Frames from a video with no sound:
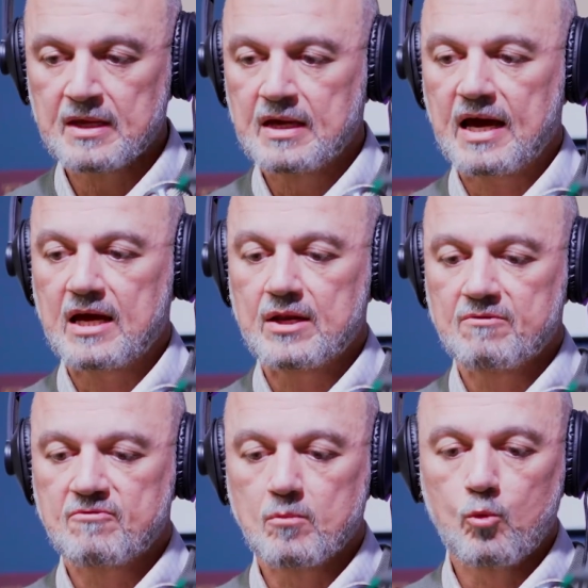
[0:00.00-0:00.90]
and
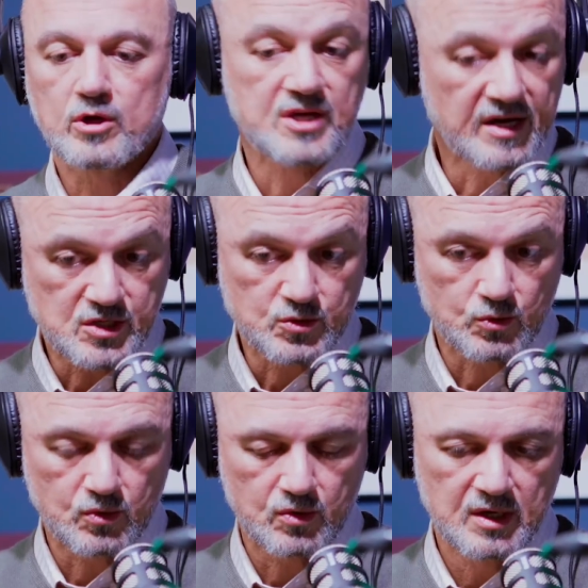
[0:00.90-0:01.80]
from what I
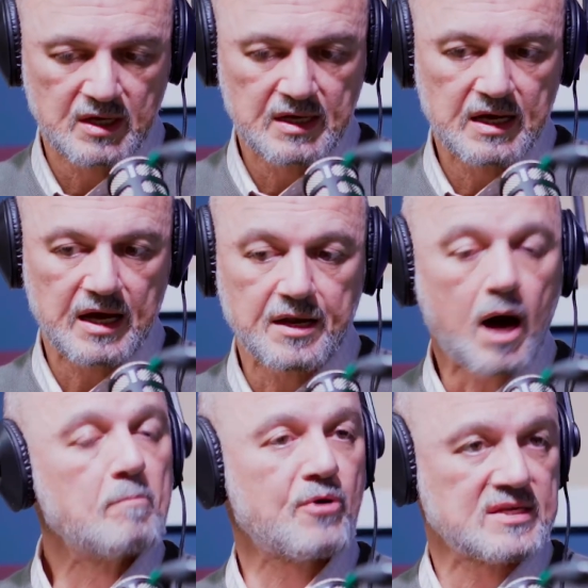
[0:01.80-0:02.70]
saw, an
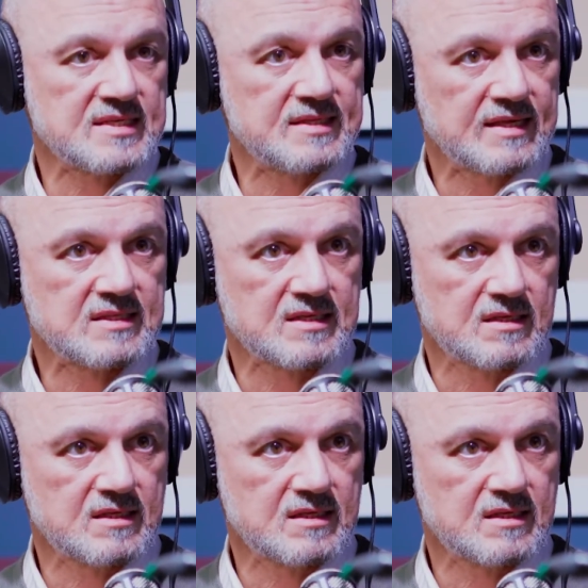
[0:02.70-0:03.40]
unprecedented